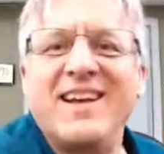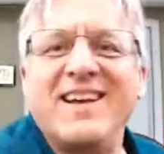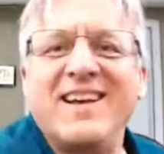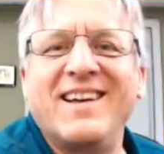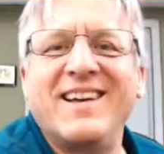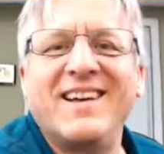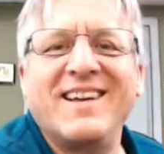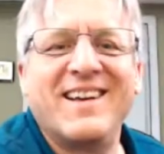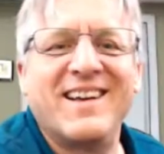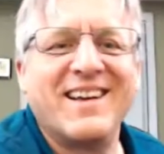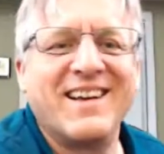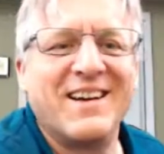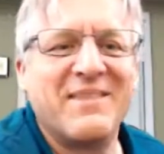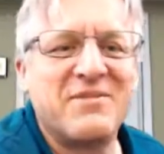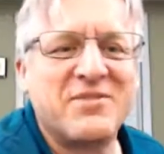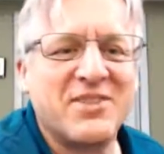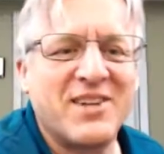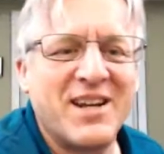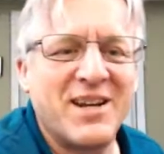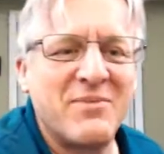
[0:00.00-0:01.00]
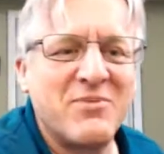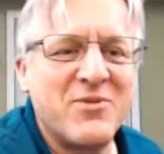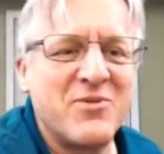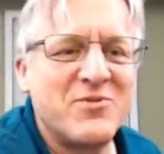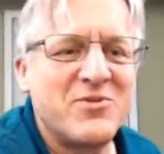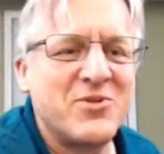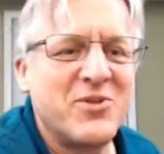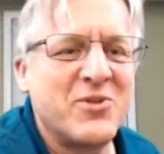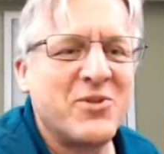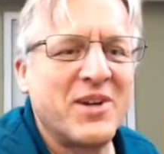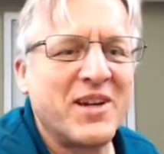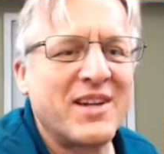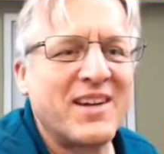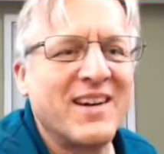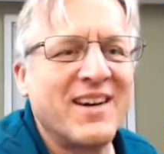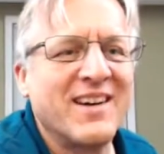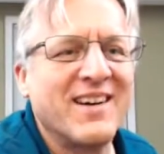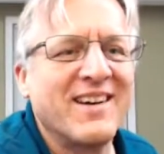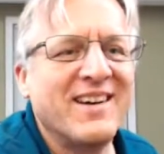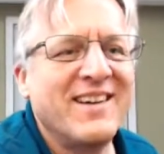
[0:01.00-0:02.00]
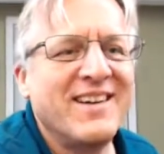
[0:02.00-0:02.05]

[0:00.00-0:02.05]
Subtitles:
bit. I'm trying to move too quick here.